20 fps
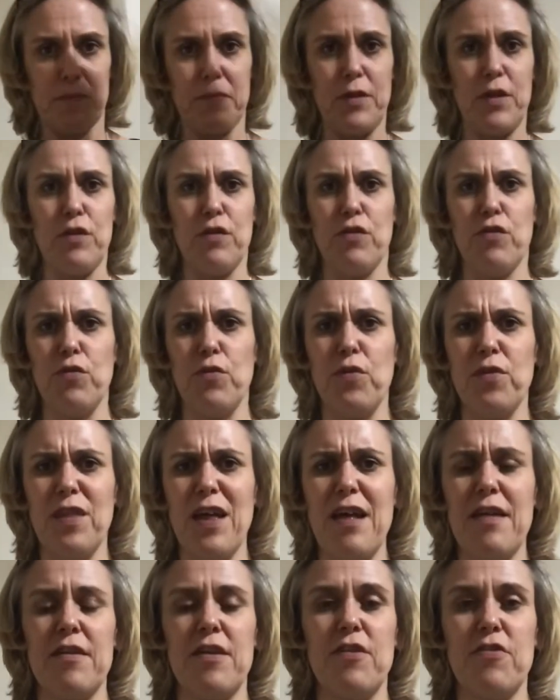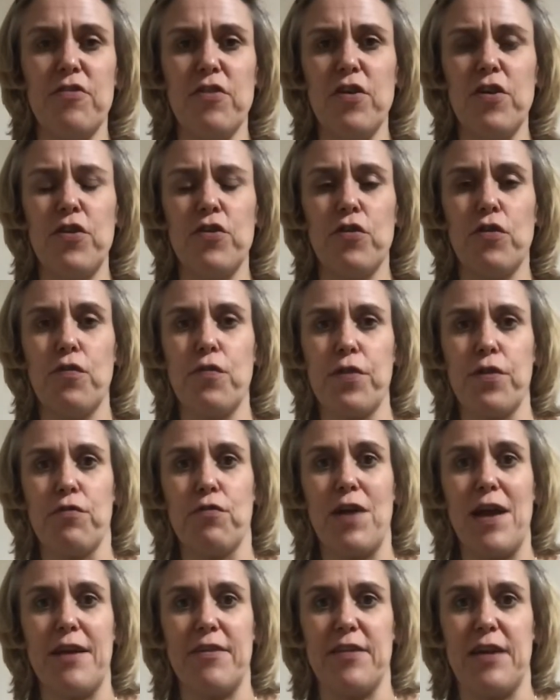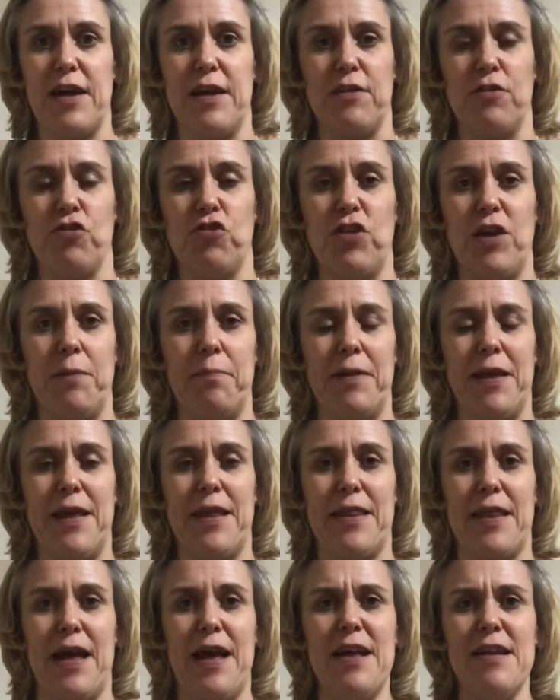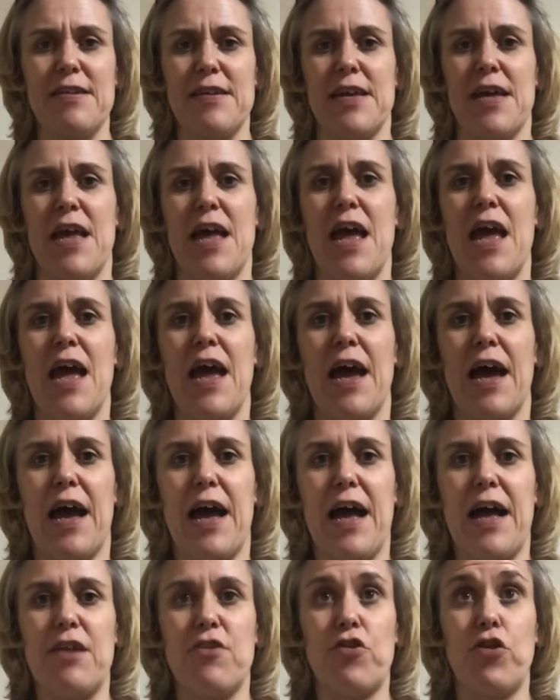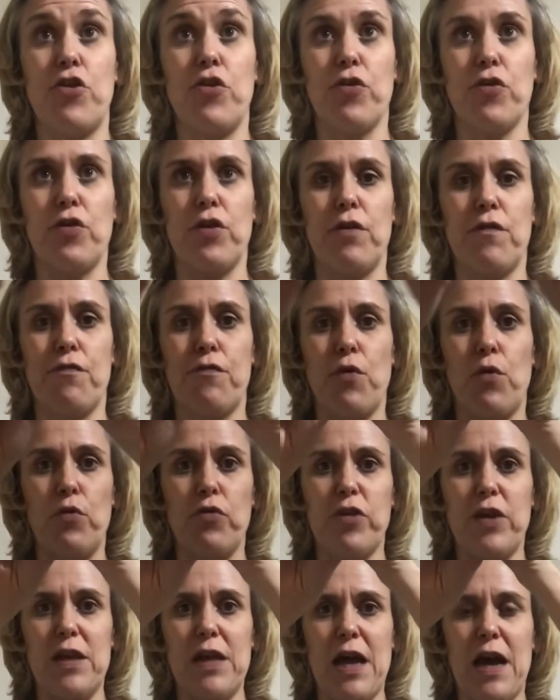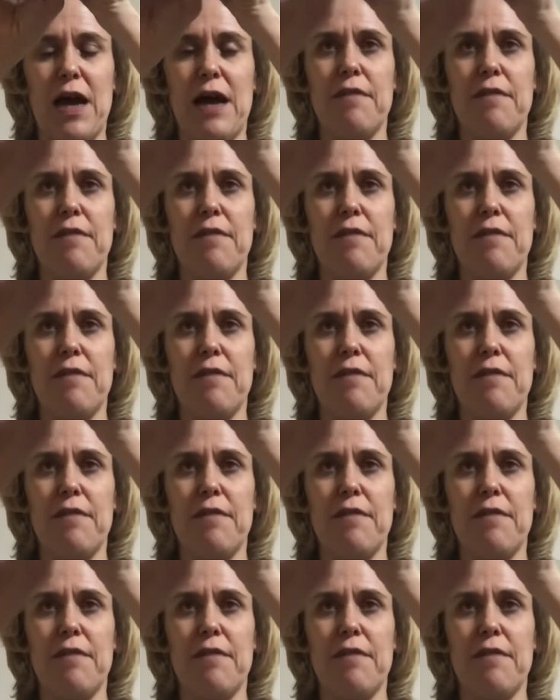So you started off with a rectangle shape like that, and you're going to fold it in half